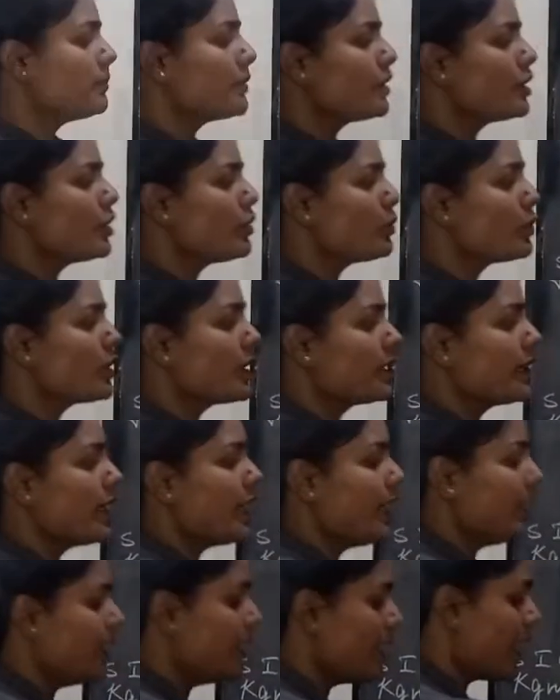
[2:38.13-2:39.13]
Newton
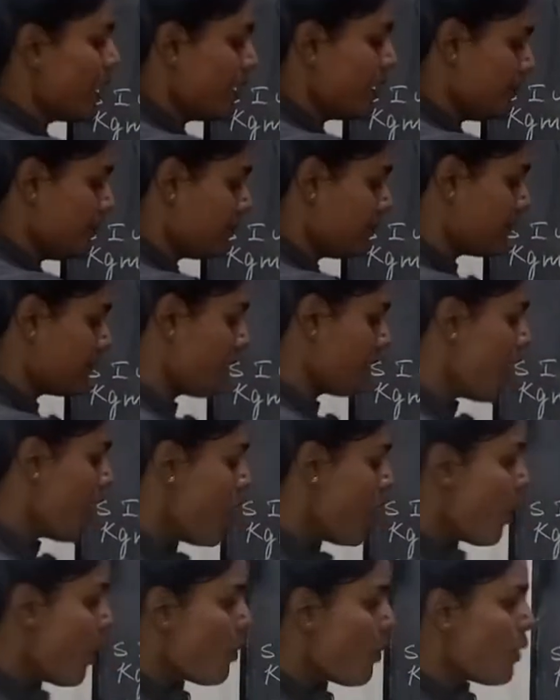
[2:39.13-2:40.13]
and dyne.
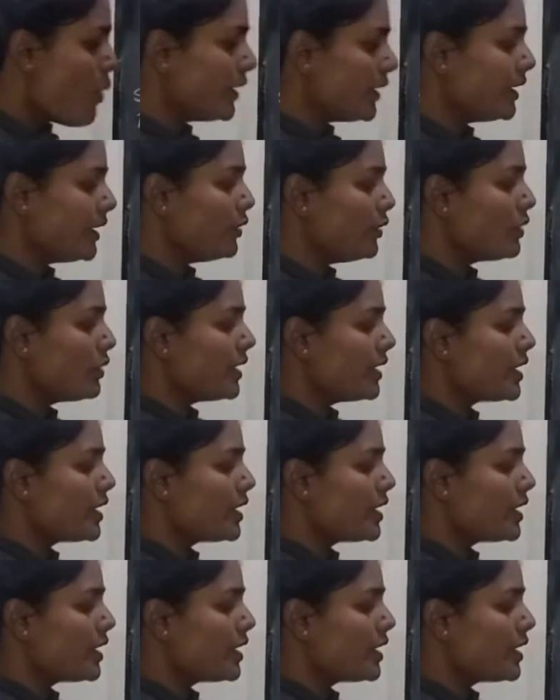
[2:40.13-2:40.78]
1 Newton